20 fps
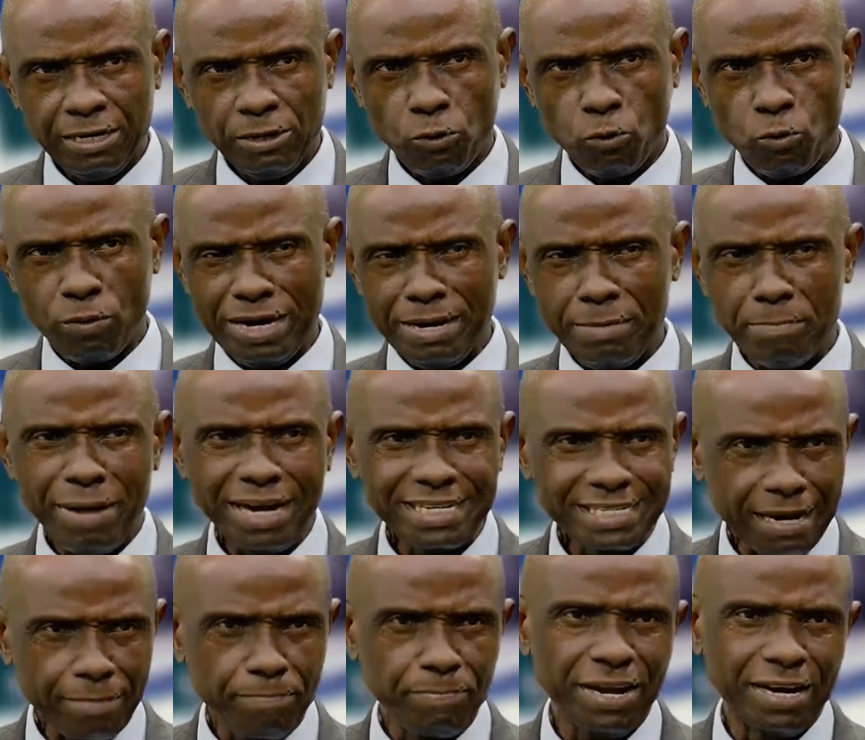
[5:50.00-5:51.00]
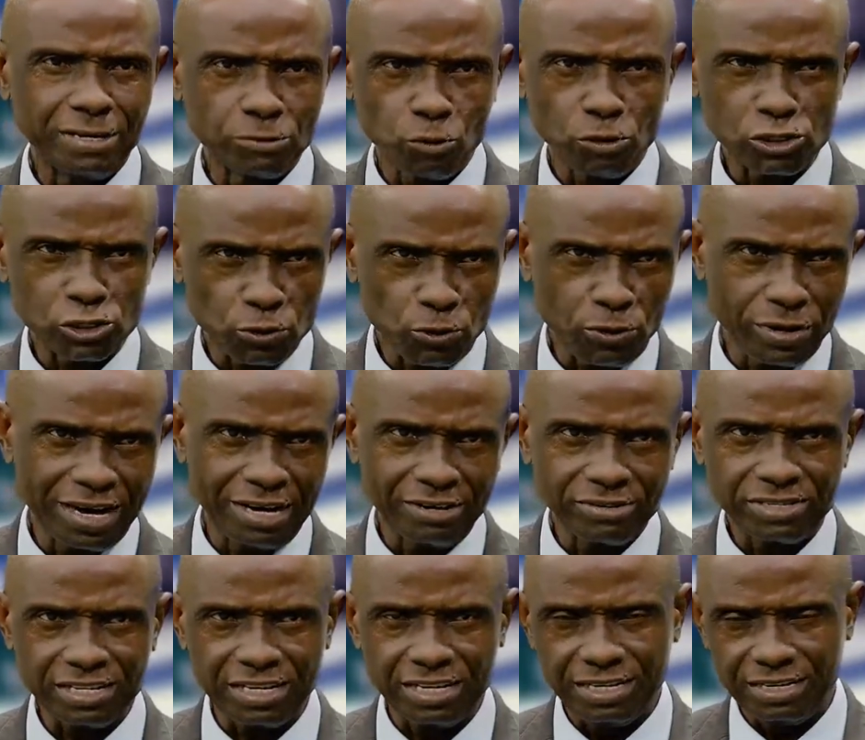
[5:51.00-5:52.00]
when a Marshall Plan was rolled
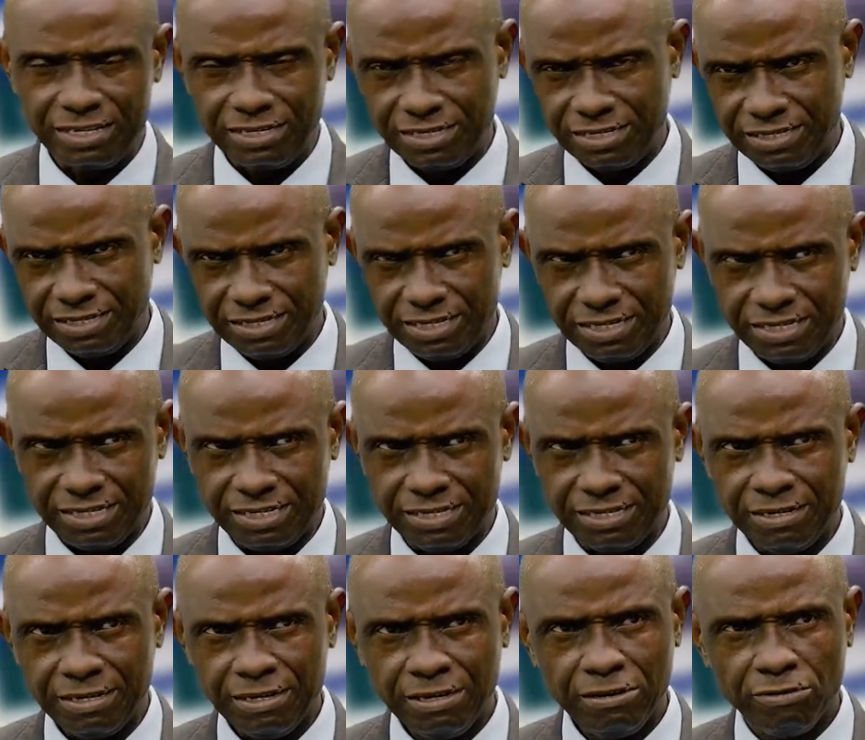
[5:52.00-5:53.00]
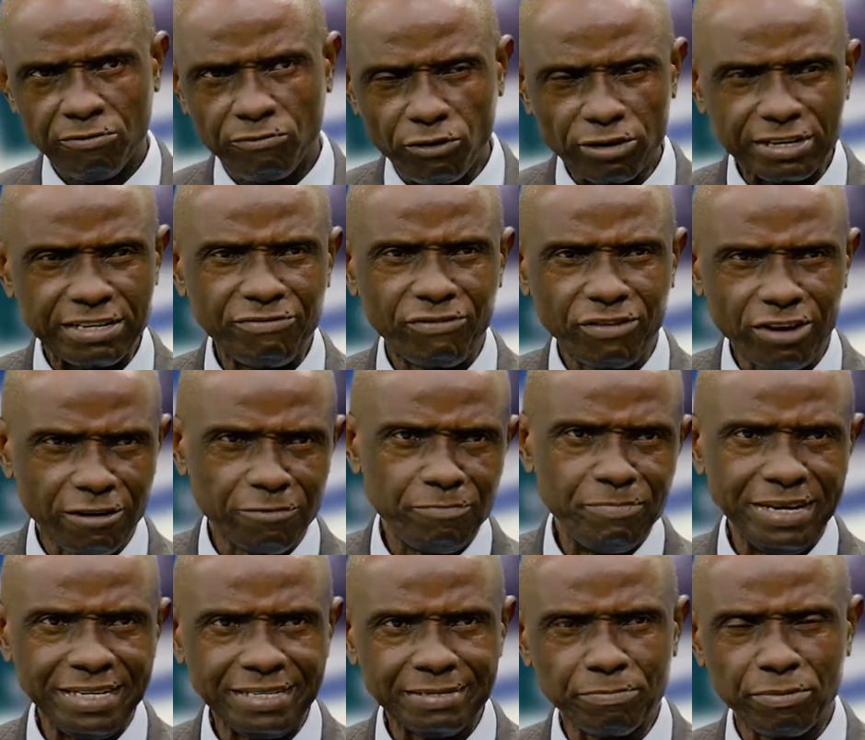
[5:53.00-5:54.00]
out for
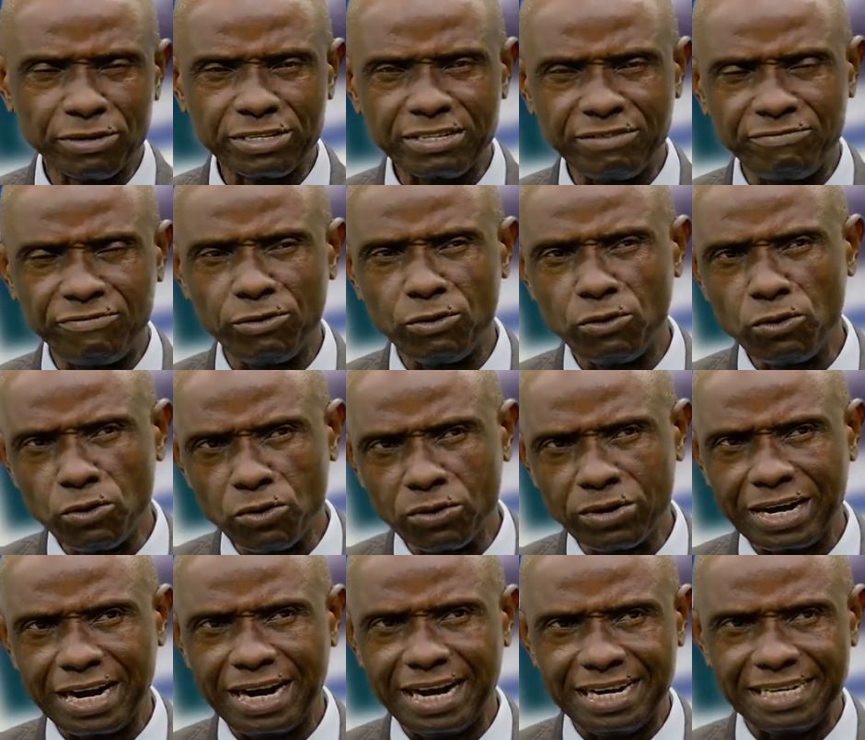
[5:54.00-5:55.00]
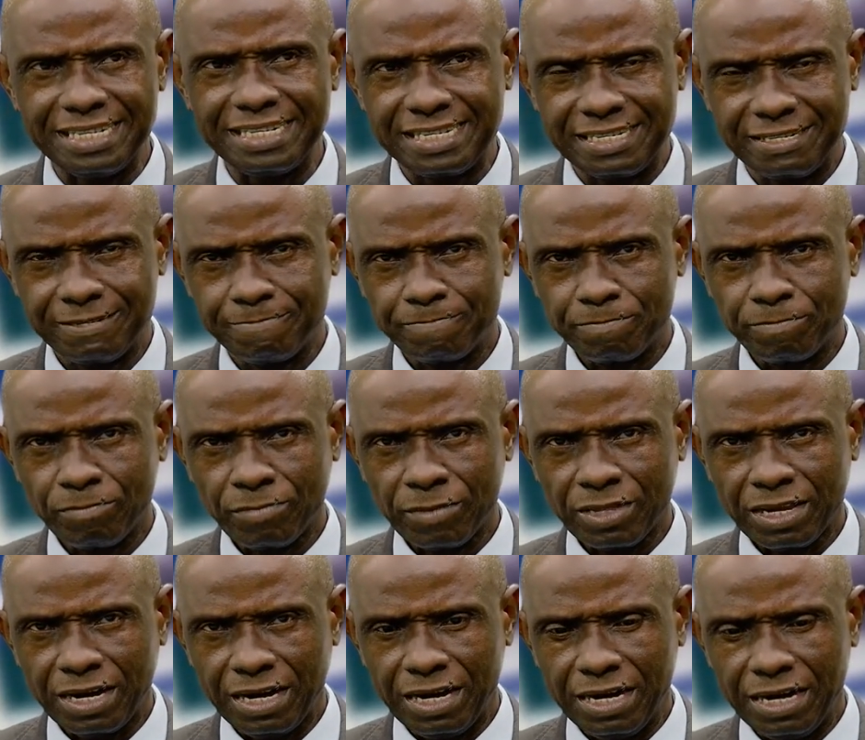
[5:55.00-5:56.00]
development. But if you look at
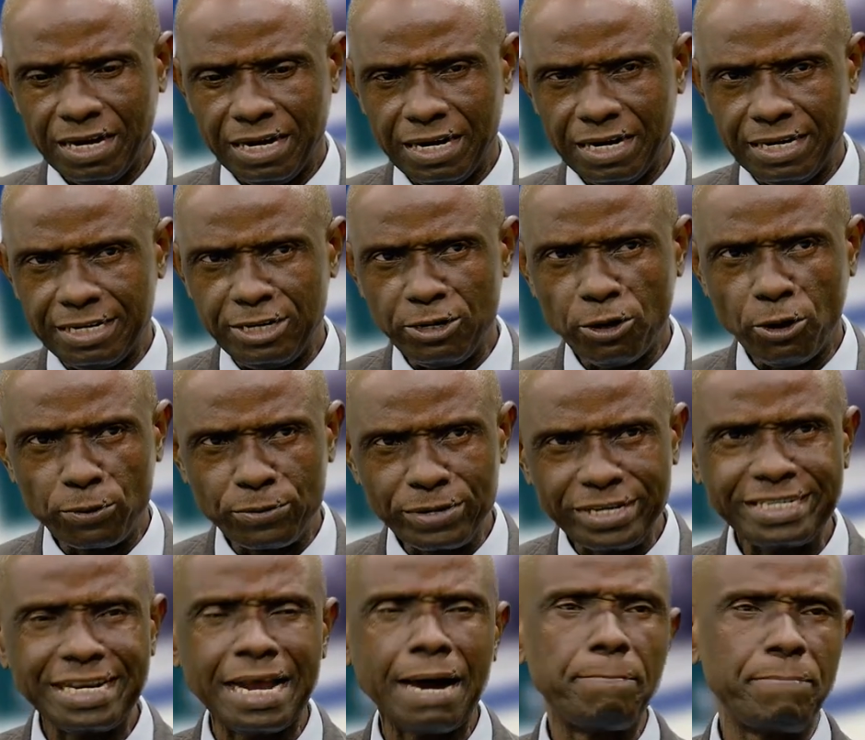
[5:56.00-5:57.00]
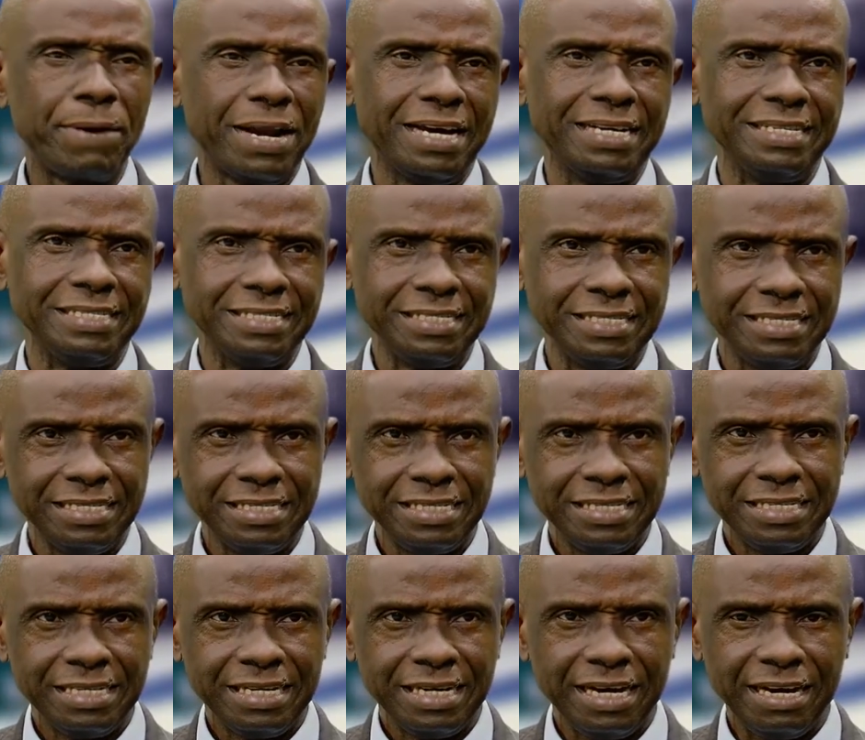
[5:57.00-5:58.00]
the original plan
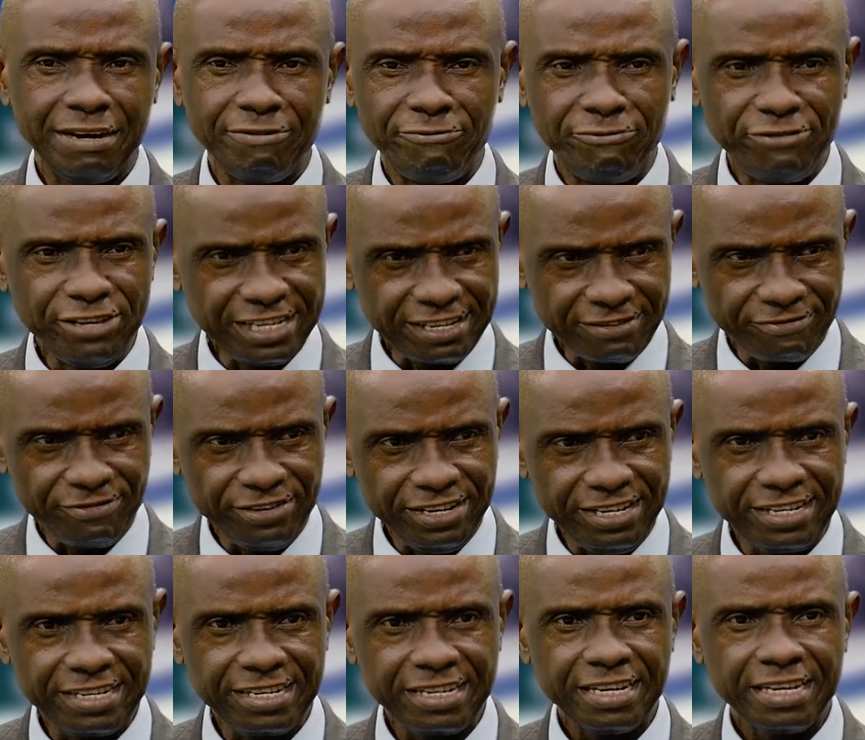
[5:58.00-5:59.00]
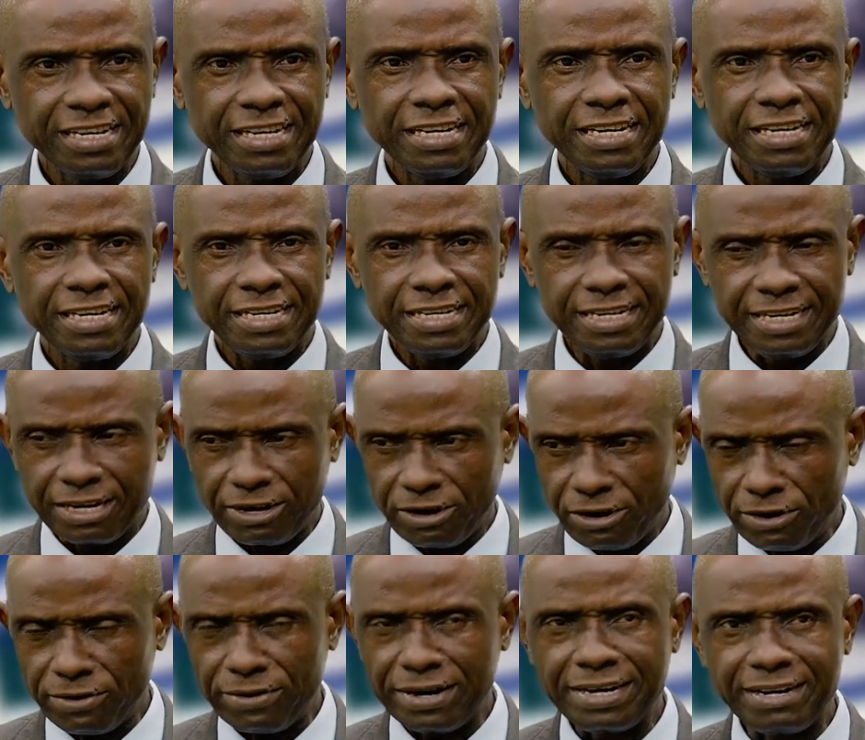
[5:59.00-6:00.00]
vis-a-vis the
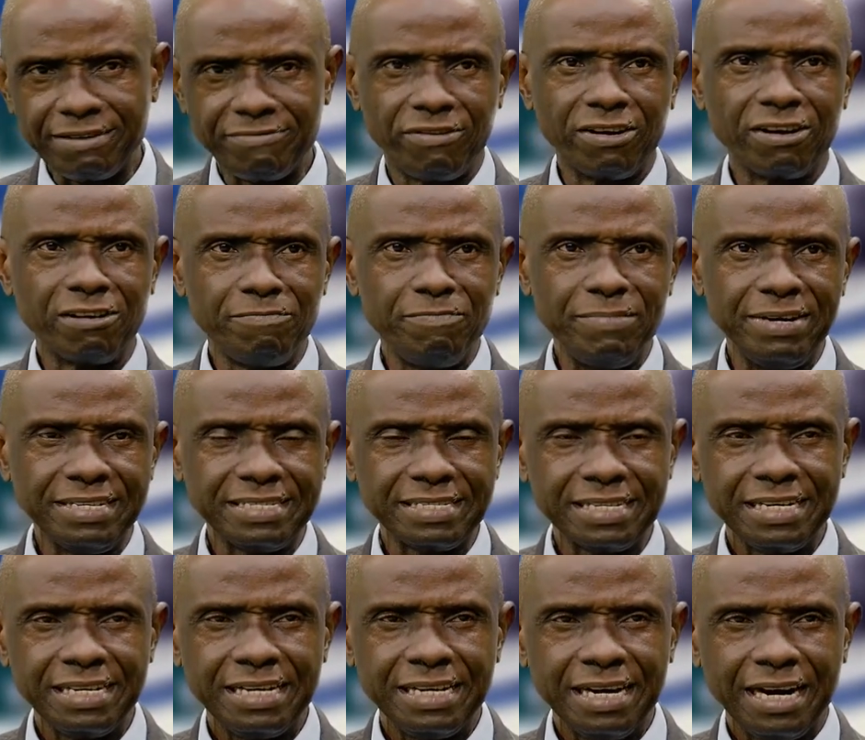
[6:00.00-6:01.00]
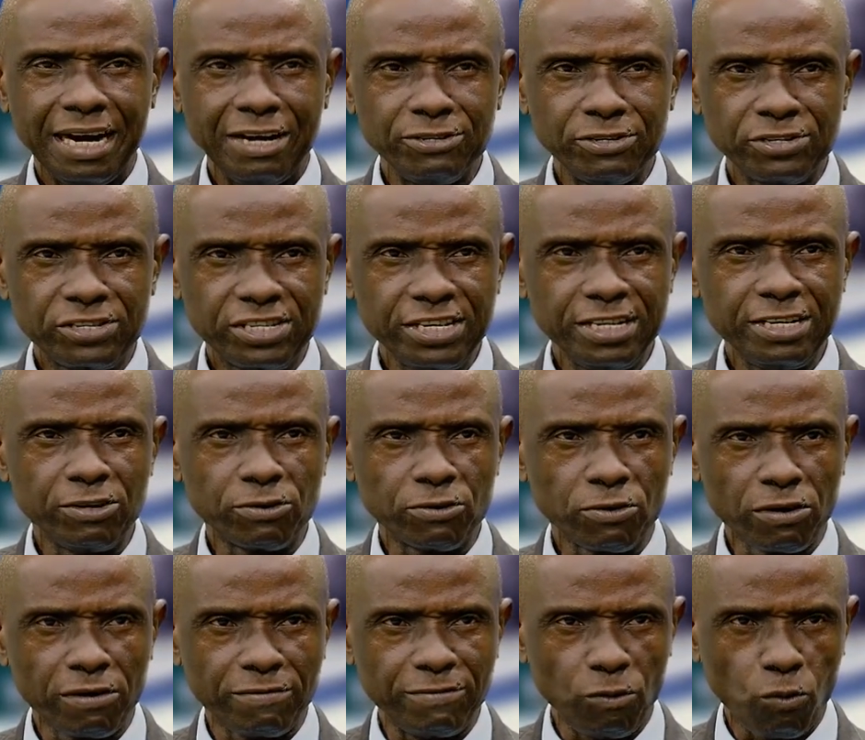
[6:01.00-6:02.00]
current development, and you see the
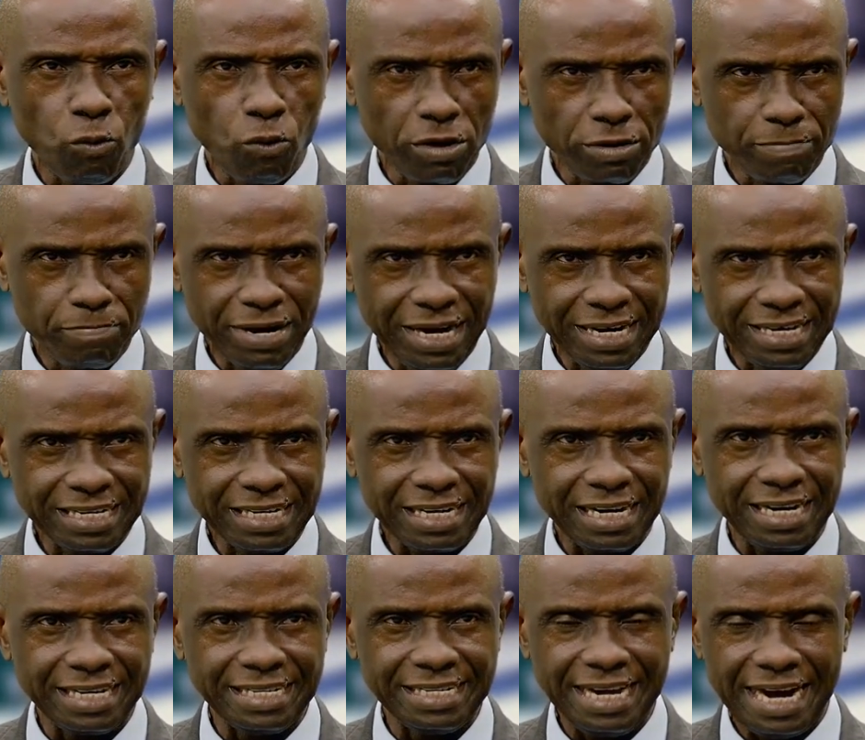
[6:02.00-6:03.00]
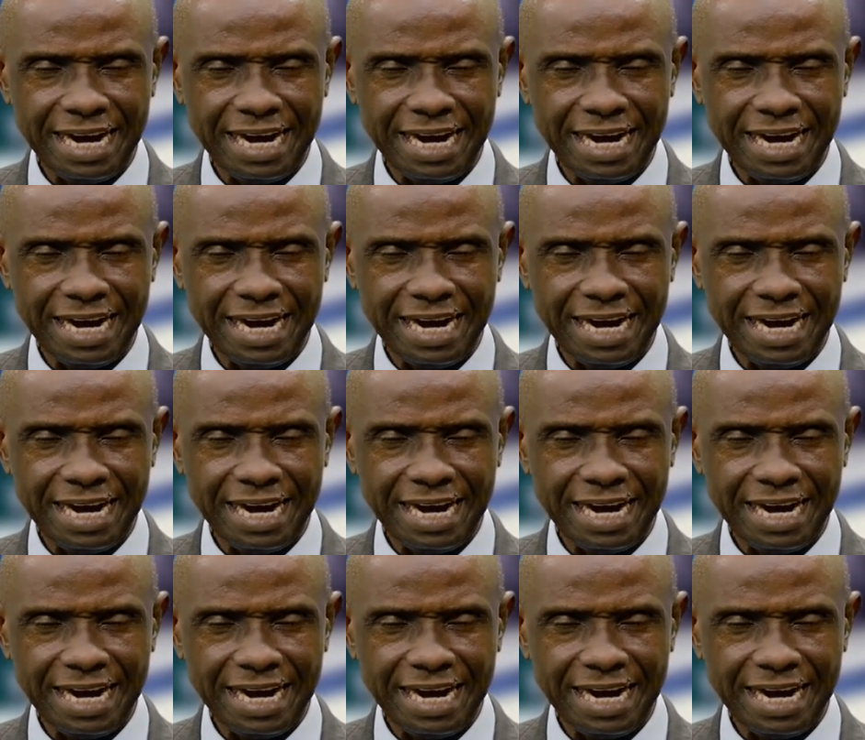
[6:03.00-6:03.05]
role of the World Bank and the